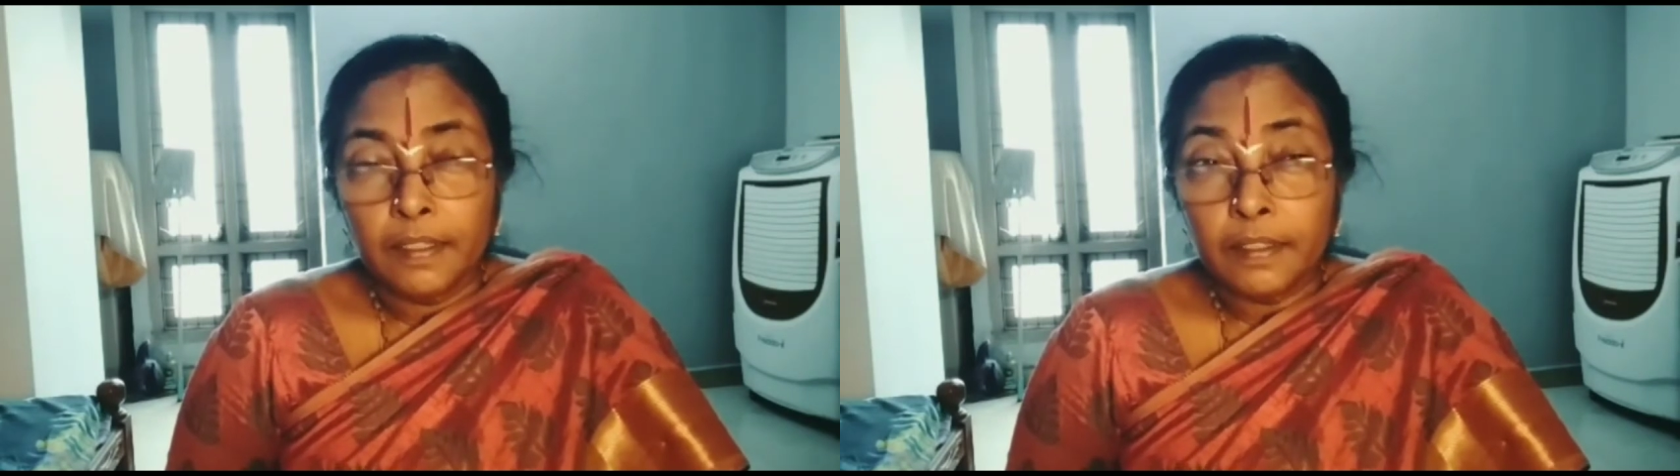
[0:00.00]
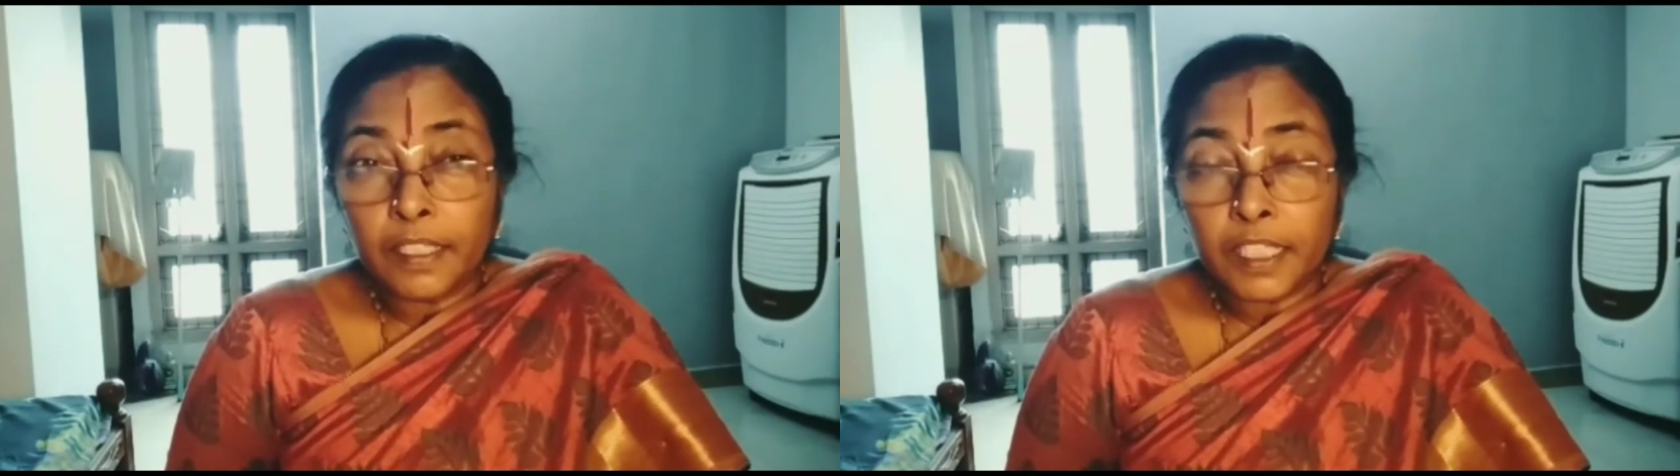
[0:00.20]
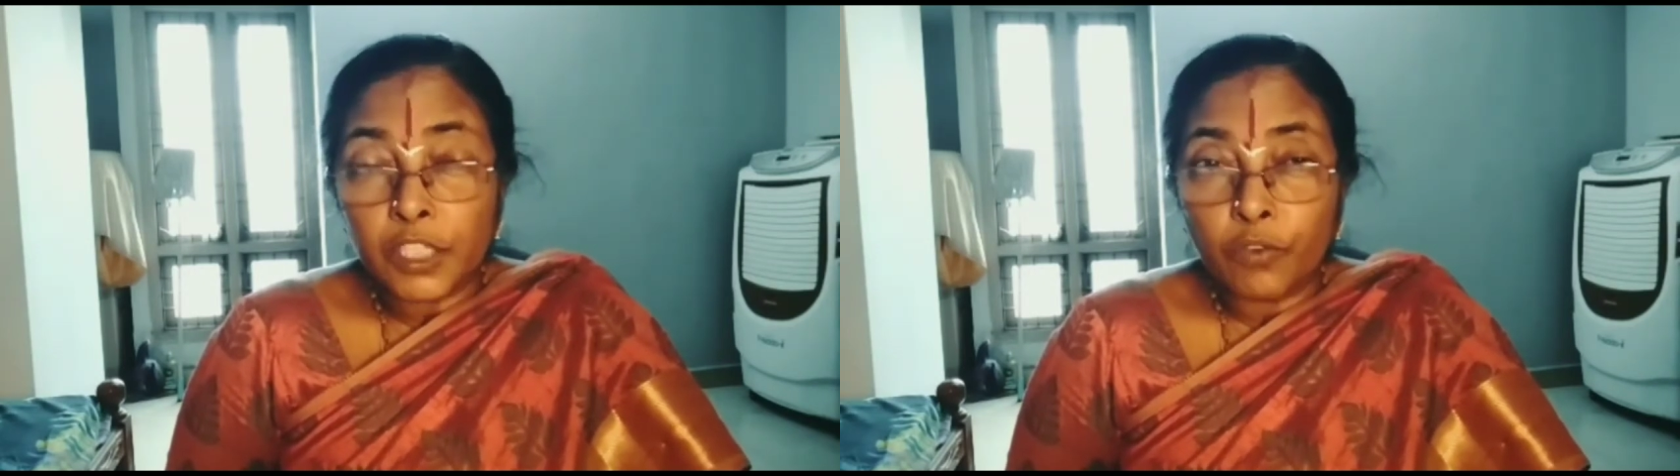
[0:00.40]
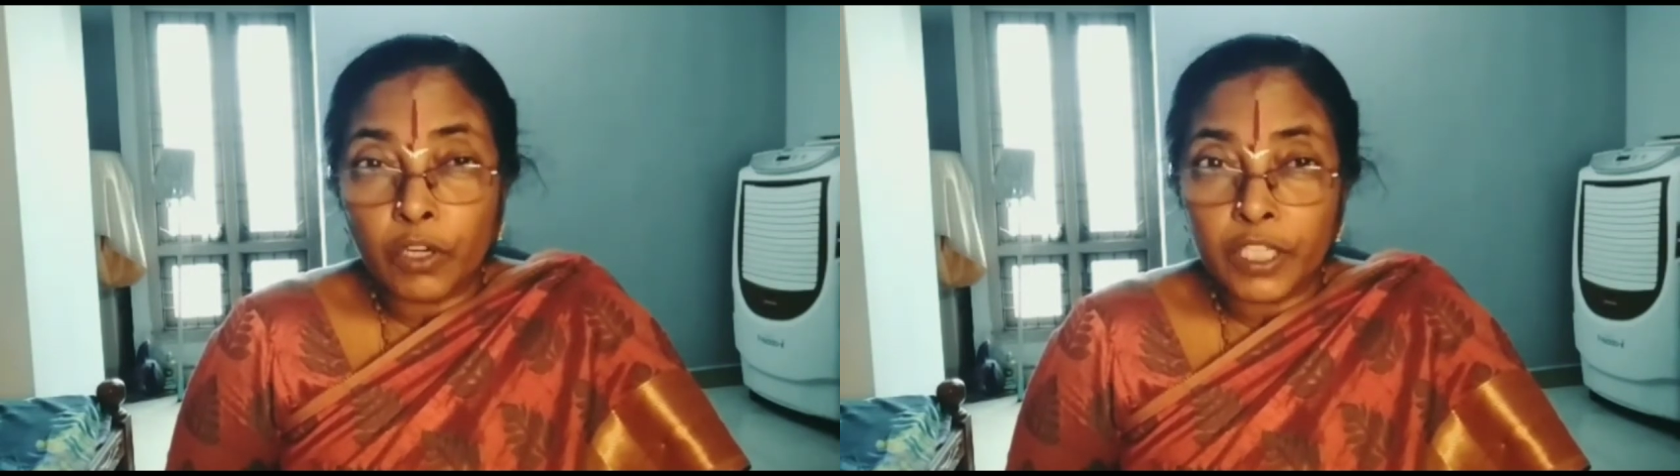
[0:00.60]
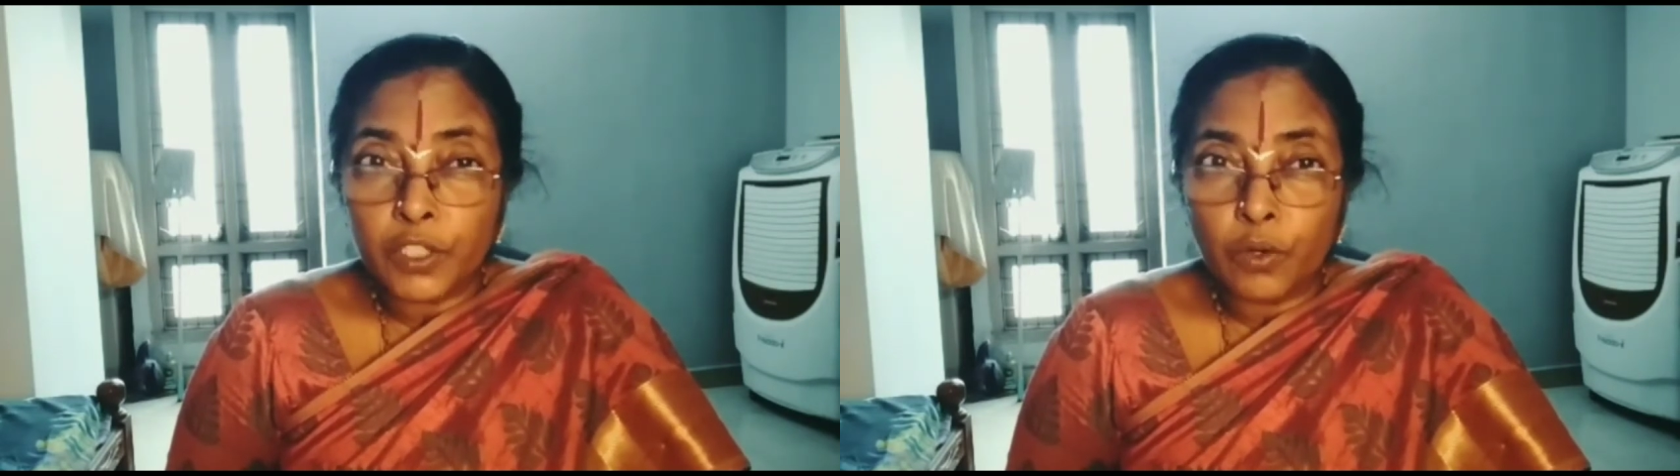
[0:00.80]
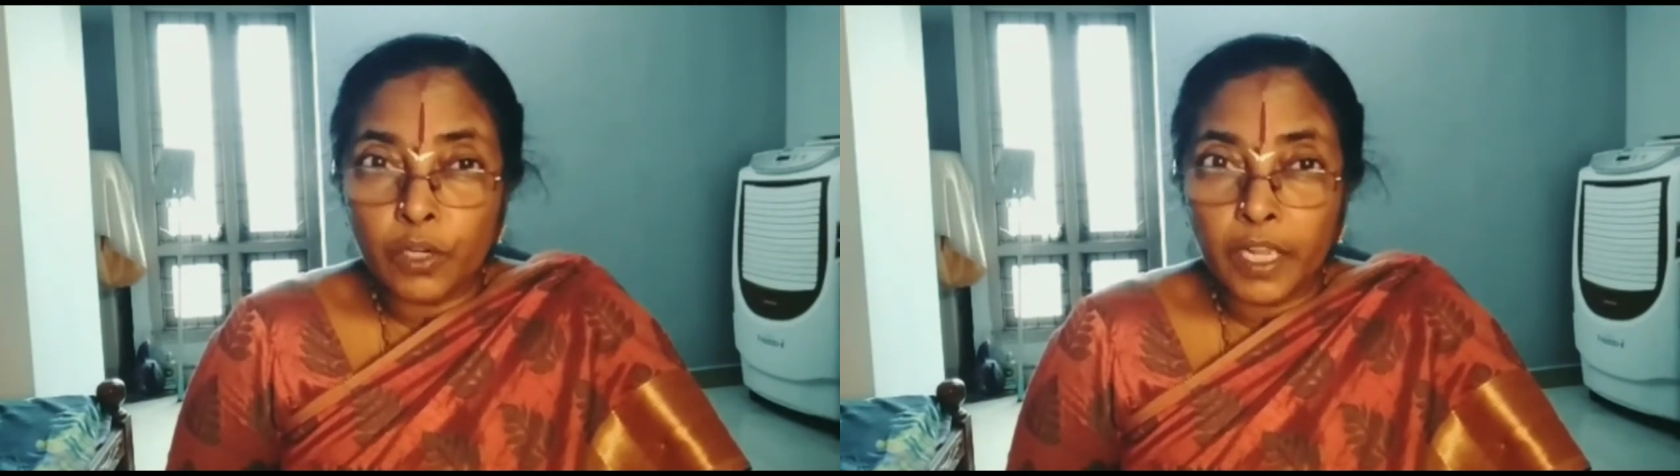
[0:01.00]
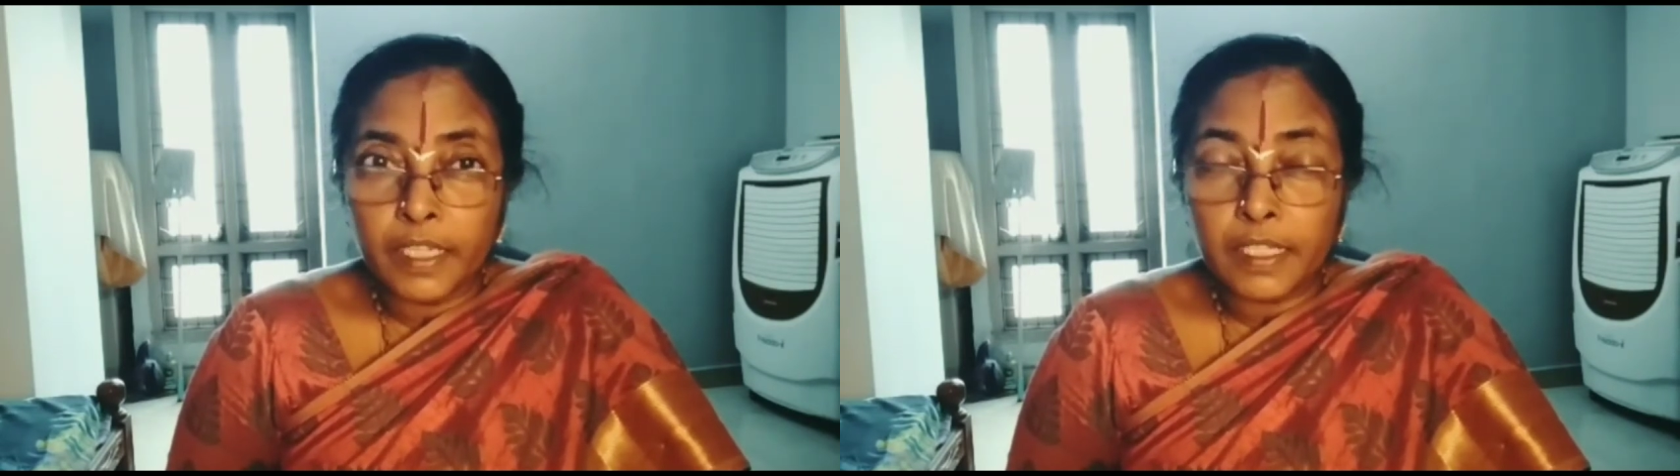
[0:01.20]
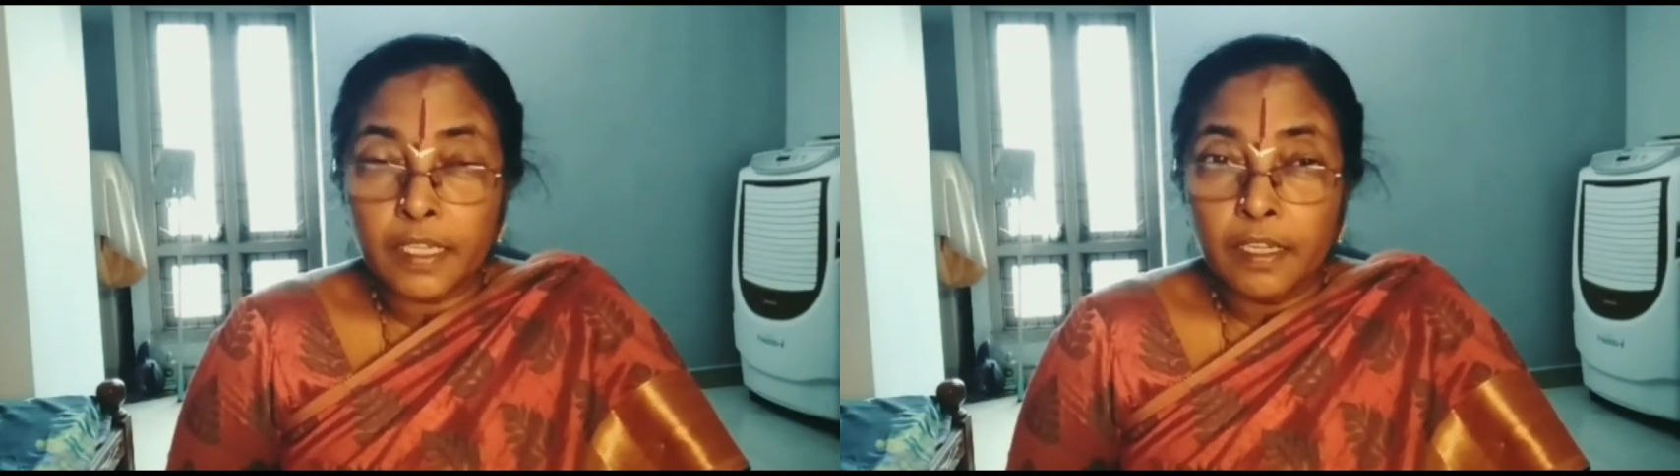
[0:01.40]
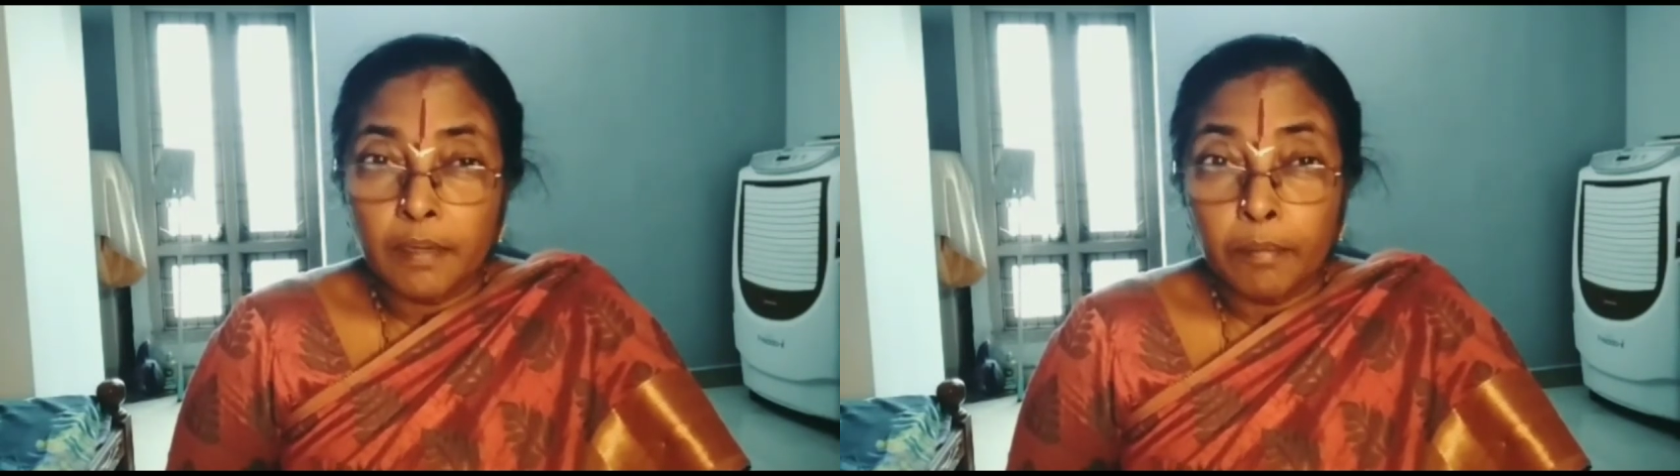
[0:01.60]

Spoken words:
This is what is known as